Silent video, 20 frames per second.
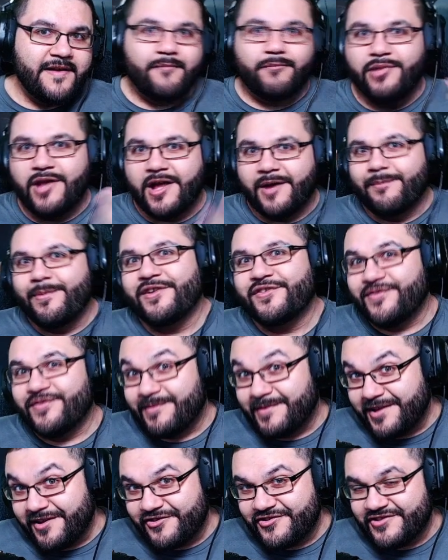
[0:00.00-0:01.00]
block buffs
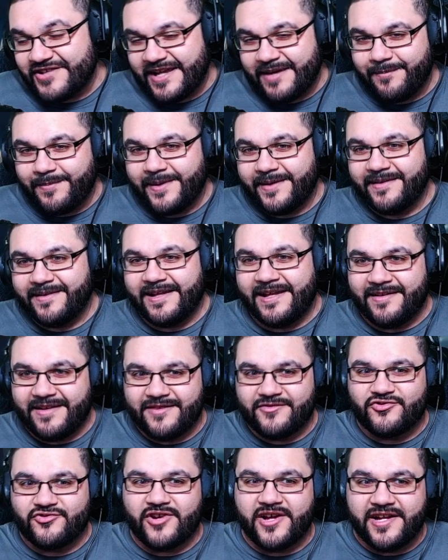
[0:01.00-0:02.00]
from another champion, and
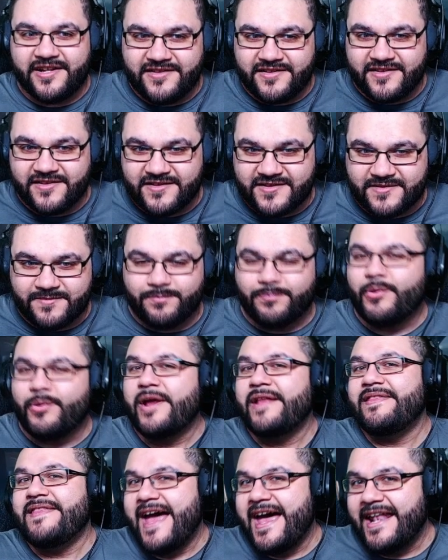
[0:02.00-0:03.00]
then trying to
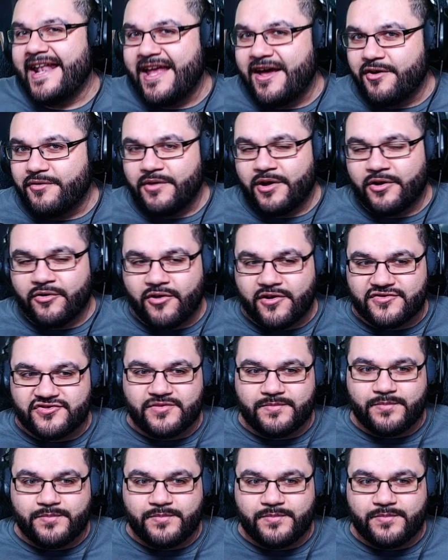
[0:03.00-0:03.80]
spread that out across the